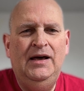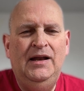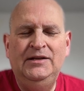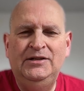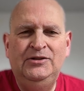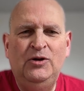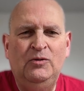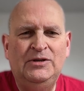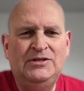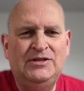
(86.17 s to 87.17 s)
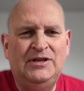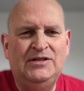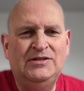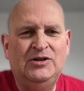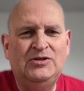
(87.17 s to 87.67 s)
And I didn't notice
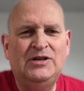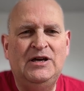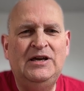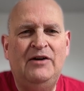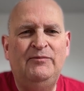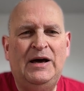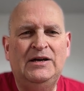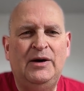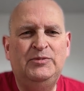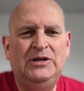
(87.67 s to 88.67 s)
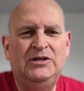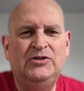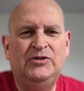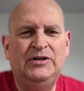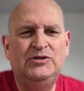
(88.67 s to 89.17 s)
this because I have Mac
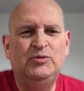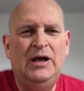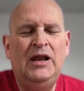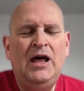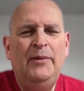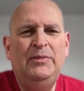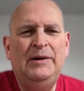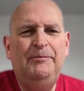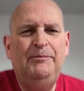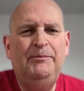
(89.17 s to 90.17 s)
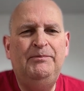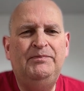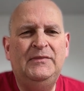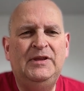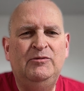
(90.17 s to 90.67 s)
Updater as well. But
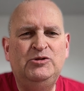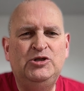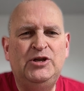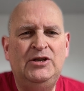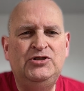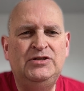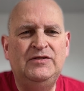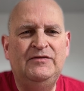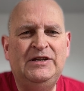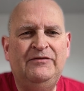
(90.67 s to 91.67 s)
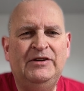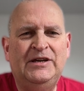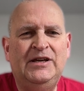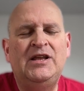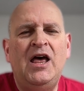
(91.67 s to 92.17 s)
there was a change of
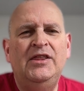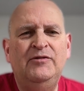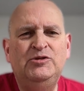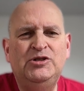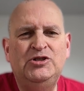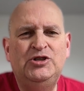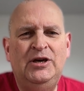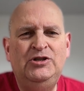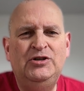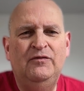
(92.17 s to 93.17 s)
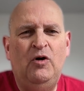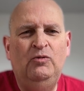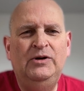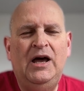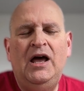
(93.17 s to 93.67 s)
certificate. There was a change of
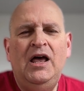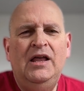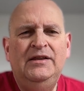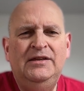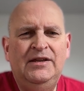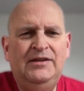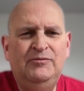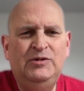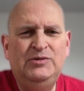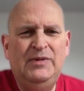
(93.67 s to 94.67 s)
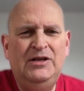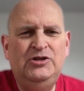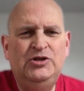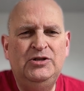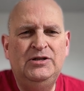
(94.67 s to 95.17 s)
owner. Nothing was
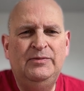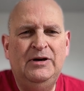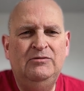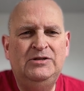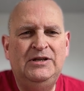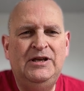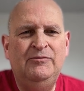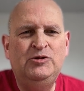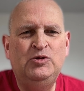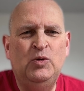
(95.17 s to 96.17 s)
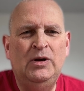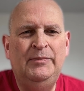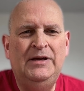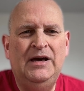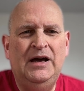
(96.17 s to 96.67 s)
mentioned about it. It was all a
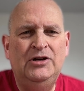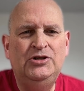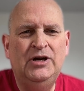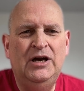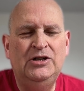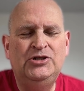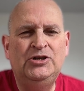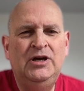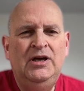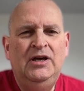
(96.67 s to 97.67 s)
bit hush hush